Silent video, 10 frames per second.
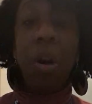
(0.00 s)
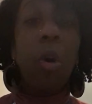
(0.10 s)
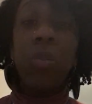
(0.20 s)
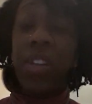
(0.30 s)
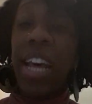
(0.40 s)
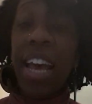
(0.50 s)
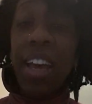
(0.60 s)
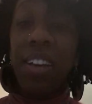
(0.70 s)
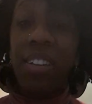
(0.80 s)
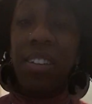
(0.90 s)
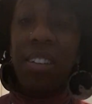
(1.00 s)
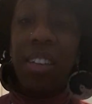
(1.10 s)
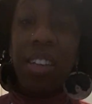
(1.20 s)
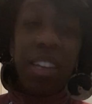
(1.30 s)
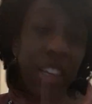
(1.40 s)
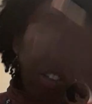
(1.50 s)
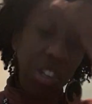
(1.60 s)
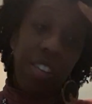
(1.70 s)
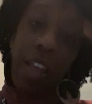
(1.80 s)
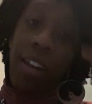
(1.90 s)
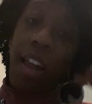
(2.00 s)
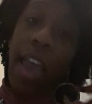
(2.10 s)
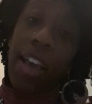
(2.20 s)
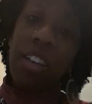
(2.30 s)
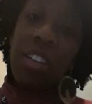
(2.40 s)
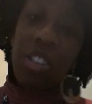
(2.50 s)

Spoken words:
over there. She said that